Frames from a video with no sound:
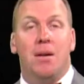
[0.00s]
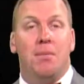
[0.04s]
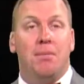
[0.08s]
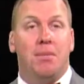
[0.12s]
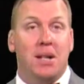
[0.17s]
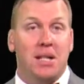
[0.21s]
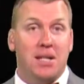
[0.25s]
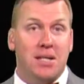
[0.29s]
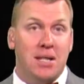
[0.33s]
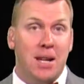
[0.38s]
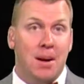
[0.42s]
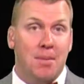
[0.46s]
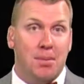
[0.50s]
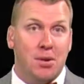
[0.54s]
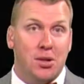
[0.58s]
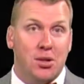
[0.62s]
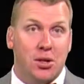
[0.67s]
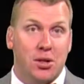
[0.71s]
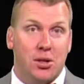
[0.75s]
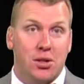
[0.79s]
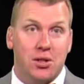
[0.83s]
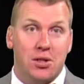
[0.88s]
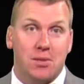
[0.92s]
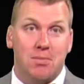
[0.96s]
but
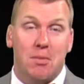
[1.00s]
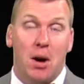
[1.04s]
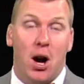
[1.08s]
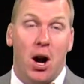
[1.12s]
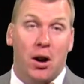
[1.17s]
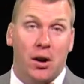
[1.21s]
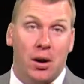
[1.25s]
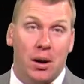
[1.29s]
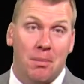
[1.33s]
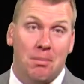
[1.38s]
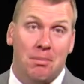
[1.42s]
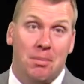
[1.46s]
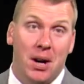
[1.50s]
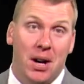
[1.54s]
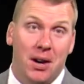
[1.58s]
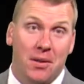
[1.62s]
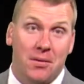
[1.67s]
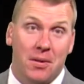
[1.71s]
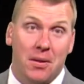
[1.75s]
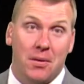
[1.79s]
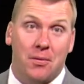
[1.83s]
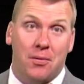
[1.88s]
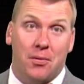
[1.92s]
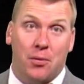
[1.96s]
temperatures are
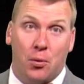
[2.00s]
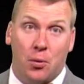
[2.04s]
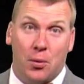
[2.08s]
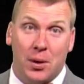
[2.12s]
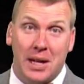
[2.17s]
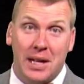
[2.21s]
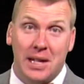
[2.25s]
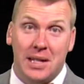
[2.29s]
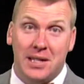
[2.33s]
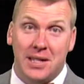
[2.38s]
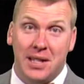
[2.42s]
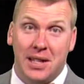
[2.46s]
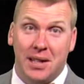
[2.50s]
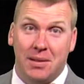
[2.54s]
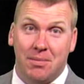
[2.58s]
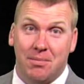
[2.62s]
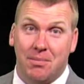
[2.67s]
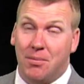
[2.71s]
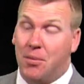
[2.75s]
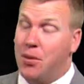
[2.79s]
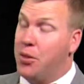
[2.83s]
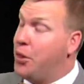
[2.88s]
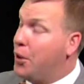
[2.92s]
above freezing.